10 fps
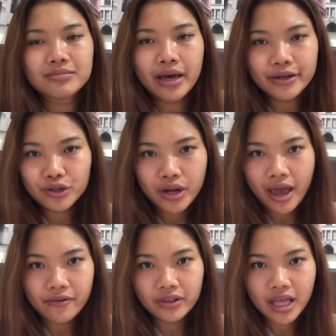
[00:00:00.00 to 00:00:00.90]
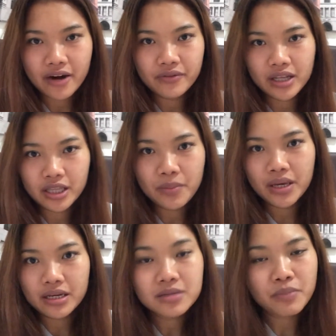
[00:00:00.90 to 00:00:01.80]
I don't have a lot of data
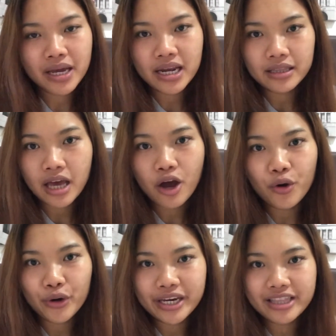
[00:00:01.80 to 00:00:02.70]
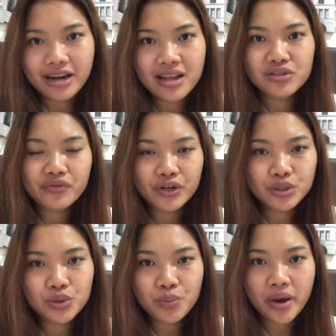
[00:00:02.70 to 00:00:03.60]
because my data already transferred
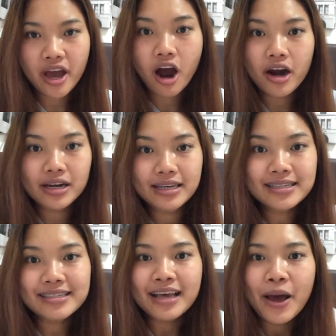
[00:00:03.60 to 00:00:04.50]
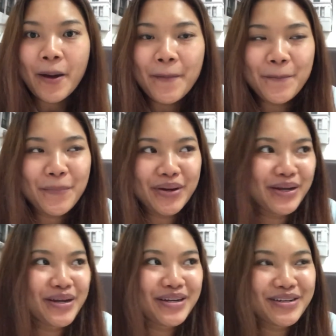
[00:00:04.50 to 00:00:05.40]
to my hard disk,
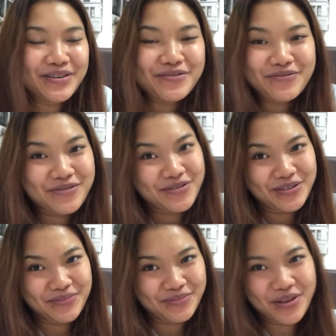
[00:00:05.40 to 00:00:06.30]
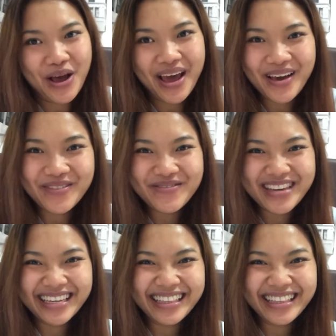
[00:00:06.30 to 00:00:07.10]
but of course I'm so happy